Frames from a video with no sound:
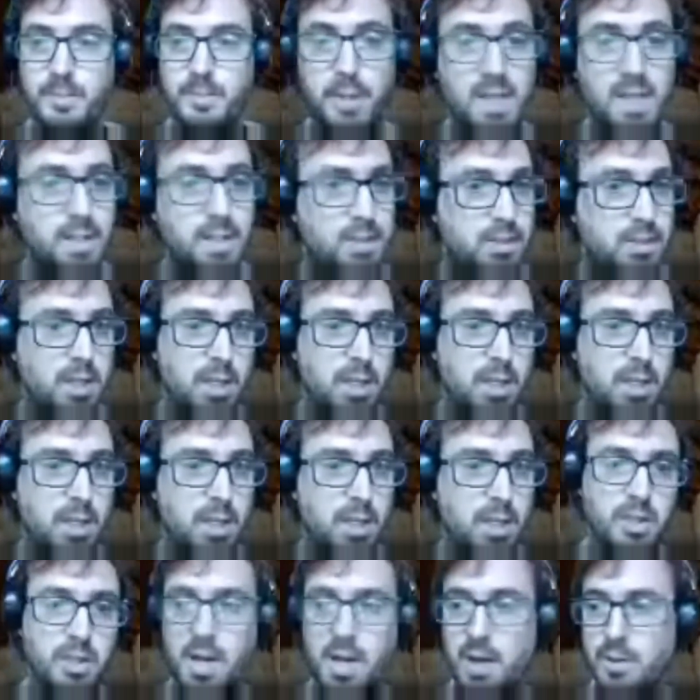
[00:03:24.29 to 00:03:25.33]
please uh,
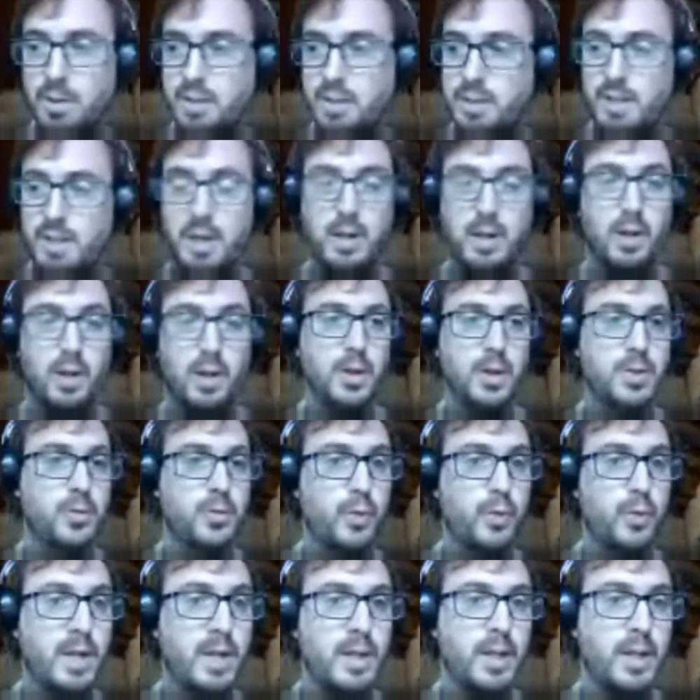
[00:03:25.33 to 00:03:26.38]
check it out, download,
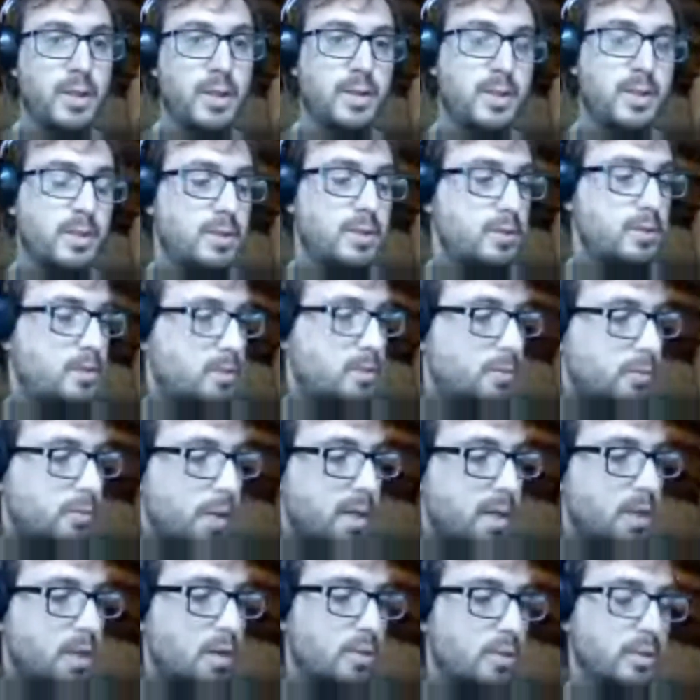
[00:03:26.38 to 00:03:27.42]
running. This is
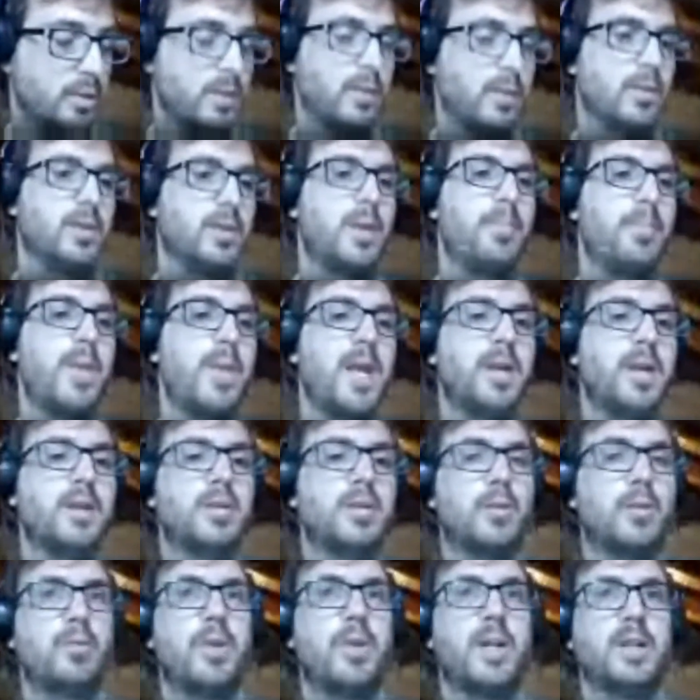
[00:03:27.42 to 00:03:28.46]
running on, on the
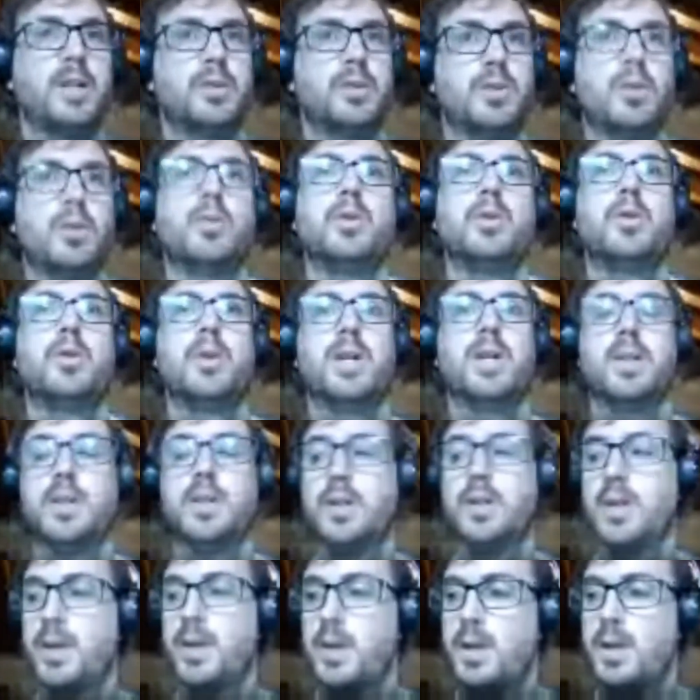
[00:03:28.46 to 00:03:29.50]
mainnet already, so you
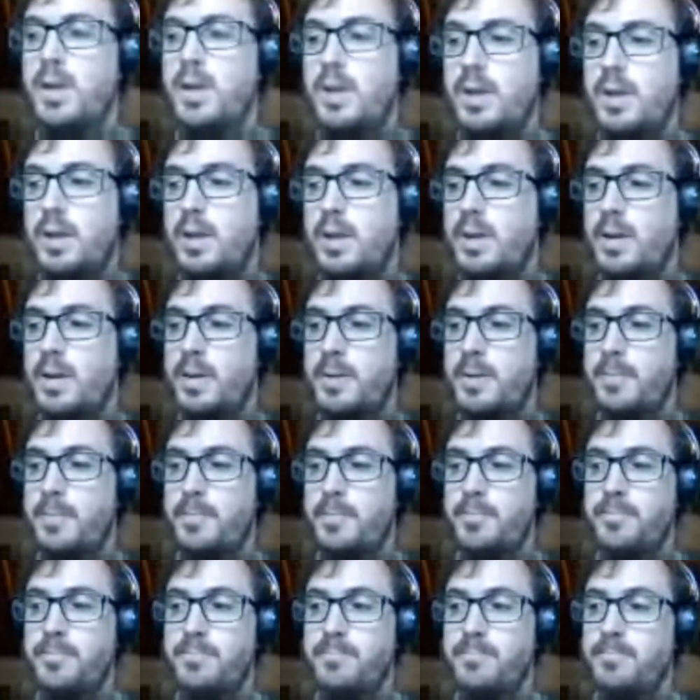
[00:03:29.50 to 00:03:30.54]
can,
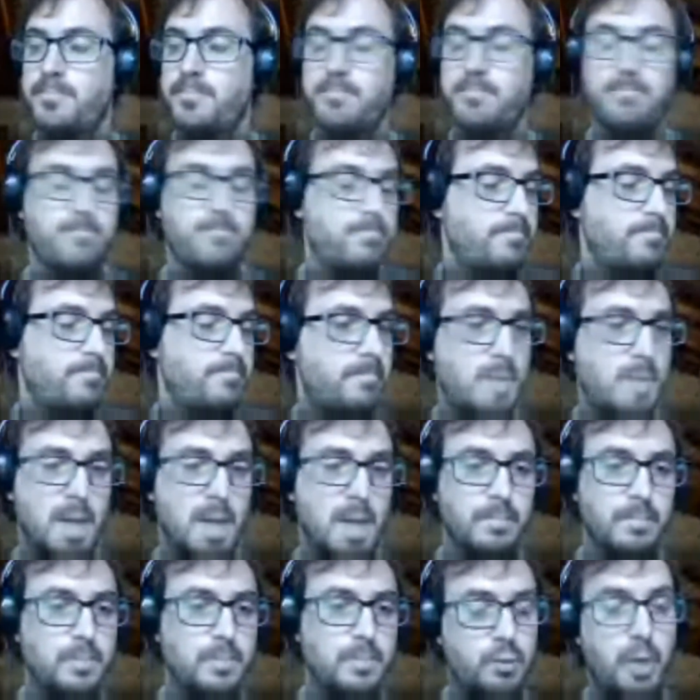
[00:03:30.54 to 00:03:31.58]
um,
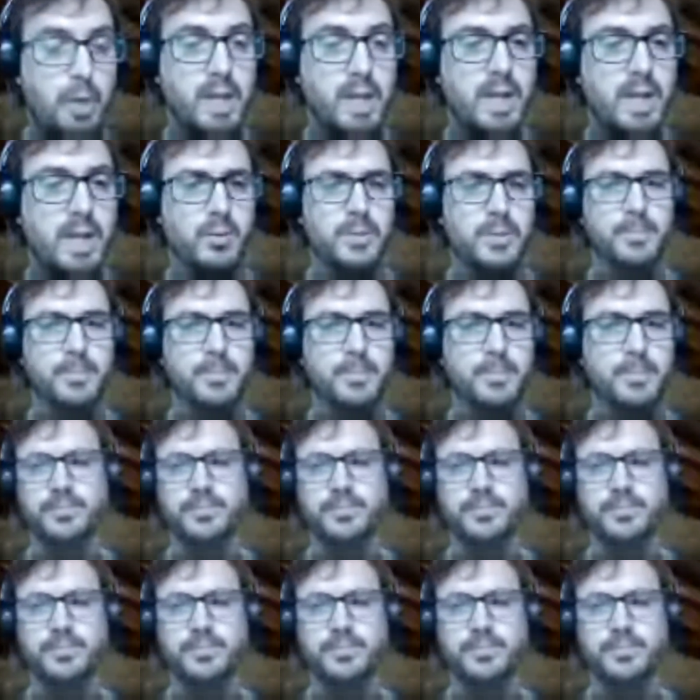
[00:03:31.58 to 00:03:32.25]
yeah, try it out.